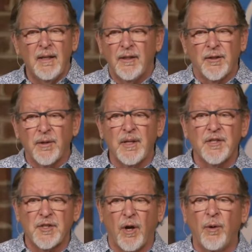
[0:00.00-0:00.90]
There
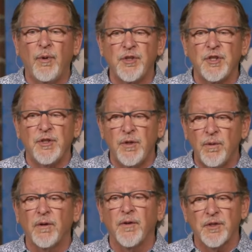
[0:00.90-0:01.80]
is almost
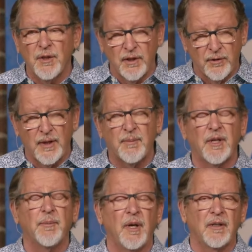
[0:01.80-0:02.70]
universal
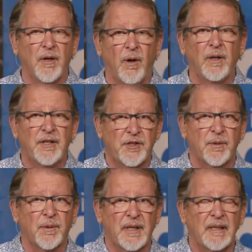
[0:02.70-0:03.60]
agreement among all
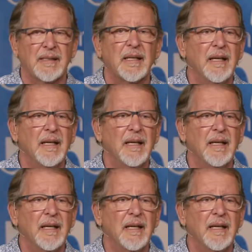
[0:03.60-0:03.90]
historians.